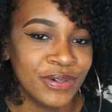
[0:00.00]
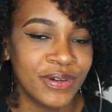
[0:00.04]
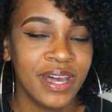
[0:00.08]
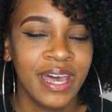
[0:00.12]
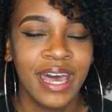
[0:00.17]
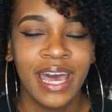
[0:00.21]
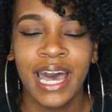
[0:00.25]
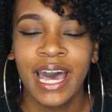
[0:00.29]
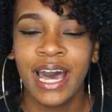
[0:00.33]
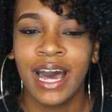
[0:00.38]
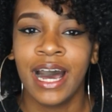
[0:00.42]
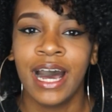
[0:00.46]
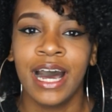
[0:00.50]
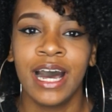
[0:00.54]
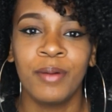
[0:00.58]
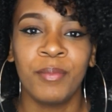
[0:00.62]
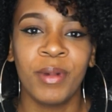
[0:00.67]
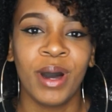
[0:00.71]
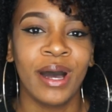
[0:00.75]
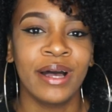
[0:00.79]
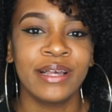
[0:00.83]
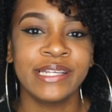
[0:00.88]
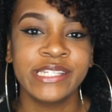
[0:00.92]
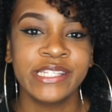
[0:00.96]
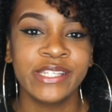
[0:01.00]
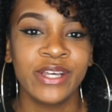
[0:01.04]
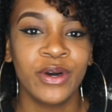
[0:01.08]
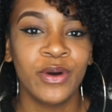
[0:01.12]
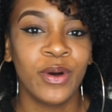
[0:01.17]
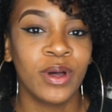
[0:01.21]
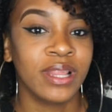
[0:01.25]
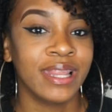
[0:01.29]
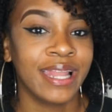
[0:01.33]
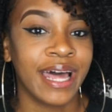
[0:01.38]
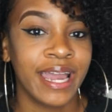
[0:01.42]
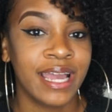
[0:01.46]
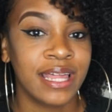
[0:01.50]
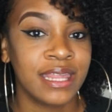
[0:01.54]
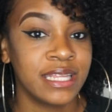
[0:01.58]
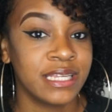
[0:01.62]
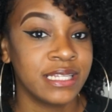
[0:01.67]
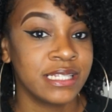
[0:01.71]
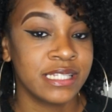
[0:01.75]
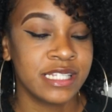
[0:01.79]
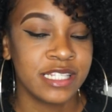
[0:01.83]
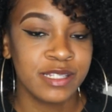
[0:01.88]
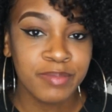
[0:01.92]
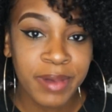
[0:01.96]
Um, I also like the
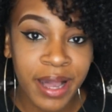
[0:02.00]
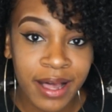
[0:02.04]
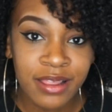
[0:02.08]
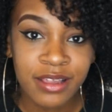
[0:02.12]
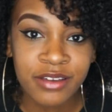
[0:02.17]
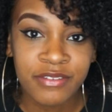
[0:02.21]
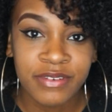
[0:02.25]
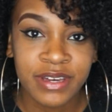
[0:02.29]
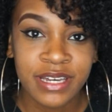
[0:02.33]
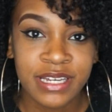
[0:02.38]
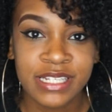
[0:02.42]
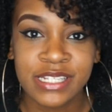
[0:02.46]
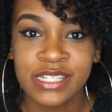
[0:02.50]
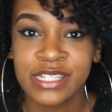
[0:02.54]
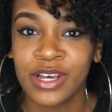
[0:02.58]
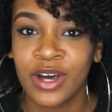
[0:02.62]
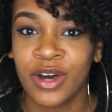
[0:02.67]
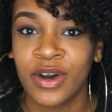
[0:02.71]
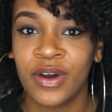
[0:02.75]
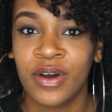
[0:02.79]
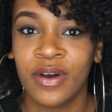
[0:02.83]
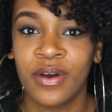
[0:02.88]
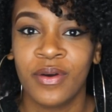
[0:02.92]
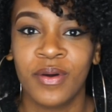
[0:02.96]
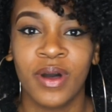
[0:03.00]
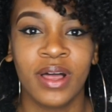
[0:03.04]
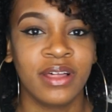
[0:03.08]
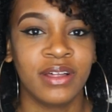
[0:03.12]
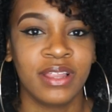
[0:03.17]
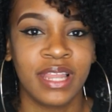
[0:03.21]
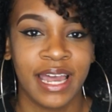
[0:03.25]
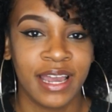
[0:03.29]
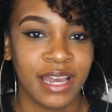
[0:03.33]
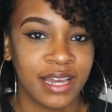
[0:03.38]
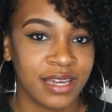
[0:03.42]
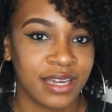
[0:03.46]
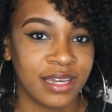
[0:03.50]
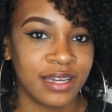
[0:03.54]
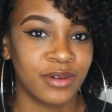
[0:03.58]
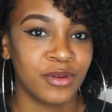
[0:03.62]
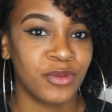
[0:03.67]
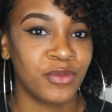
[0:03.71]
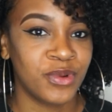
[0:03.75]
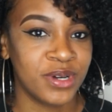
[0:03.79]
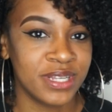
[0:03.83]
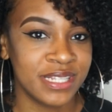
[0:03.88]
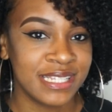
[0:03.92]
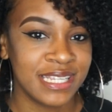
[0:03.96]
smell of it, so like
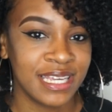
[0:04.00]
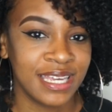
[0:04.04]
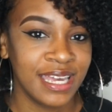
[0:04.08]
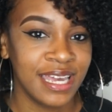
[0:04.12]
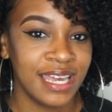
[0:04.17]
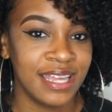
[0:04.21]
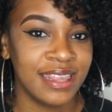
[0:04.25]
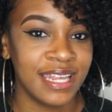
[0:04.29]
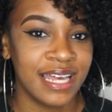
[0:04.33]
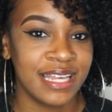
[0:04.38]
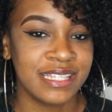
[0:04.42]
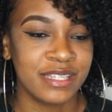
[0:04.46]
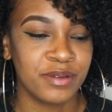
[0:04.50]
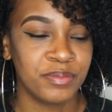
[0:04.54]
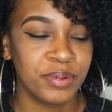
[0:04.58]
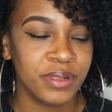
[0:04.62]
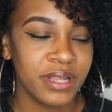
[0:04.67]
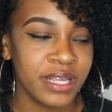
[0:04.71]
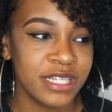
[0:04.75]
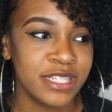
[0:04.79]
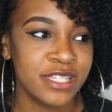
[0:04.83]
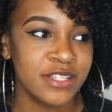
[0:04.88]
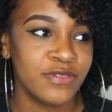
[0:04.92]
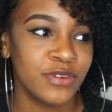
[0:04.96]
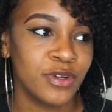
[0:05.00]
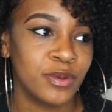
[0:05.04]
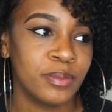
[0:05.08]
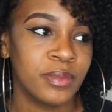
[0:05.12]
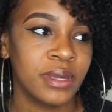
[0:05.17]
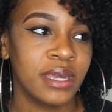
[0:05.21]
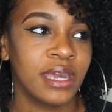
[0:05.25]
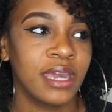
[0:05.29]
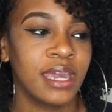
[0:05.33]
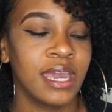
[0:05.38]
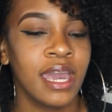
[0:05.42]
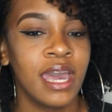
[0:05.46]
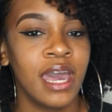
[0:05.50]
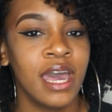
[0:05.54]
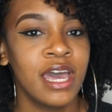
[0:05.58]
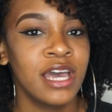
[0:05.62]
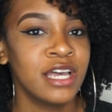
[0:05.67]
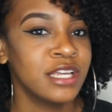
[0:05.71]
once again, that's a plus for me.